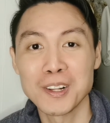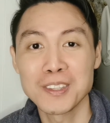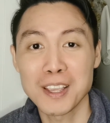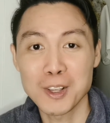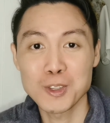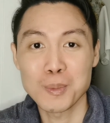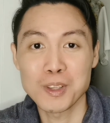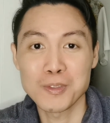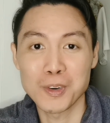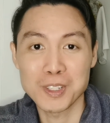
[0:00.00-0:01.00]
Thank you so
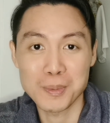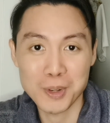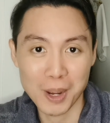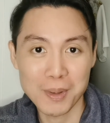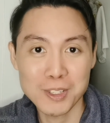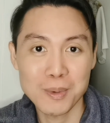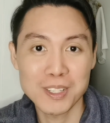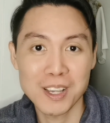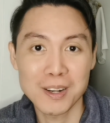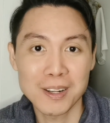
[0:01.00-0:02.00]
much for subscribing to my
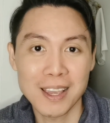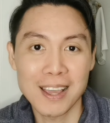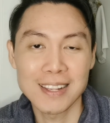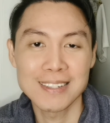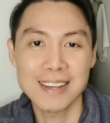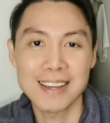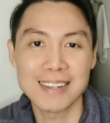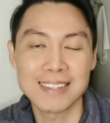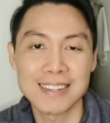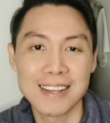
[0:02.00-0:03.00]
channel again,
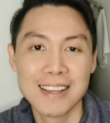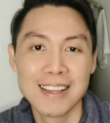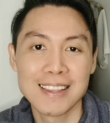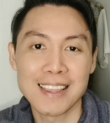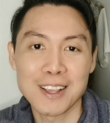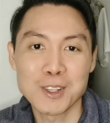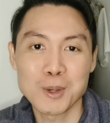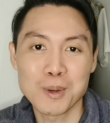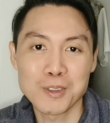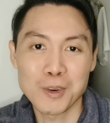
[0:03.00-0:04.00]
and thank you so
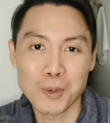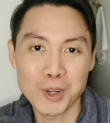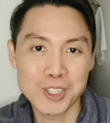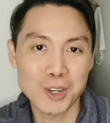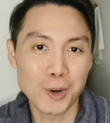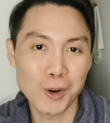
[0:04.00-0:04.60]
much for watching